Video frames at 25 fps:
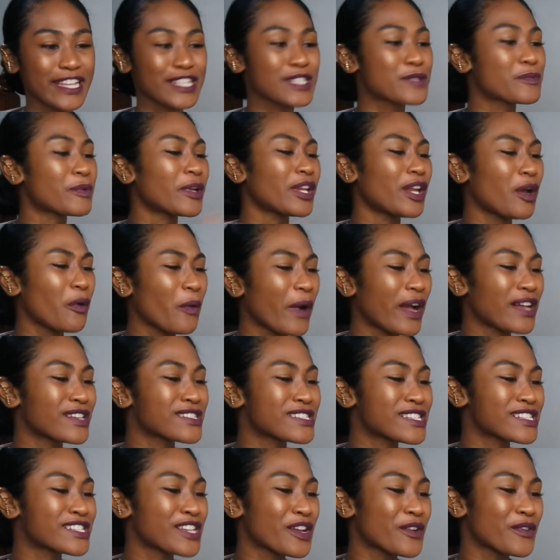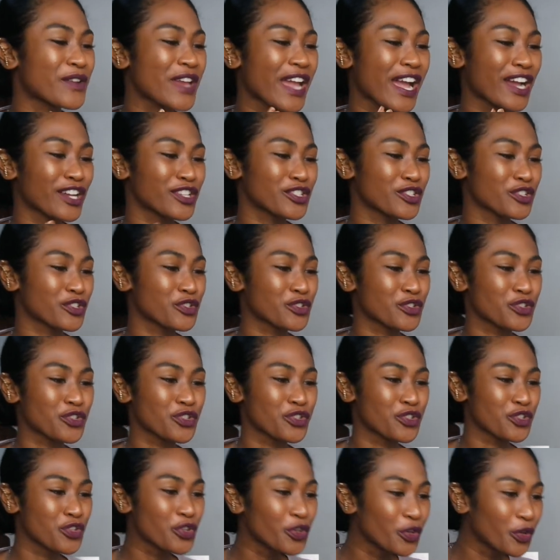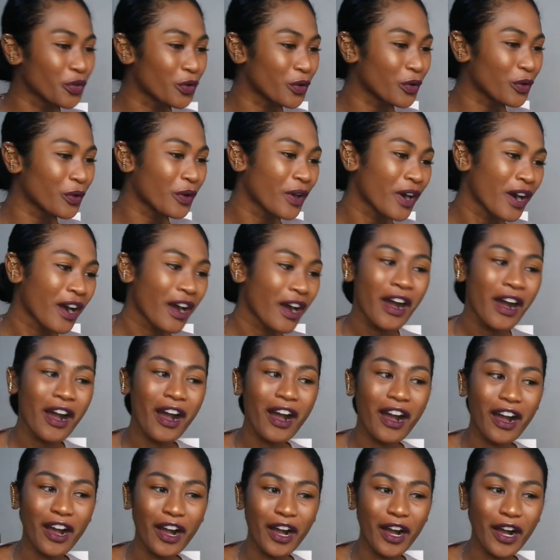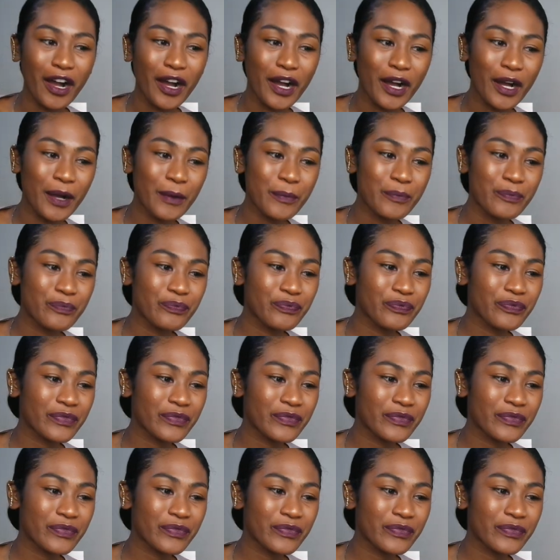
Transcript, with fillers: It's been a while since I reacted to um,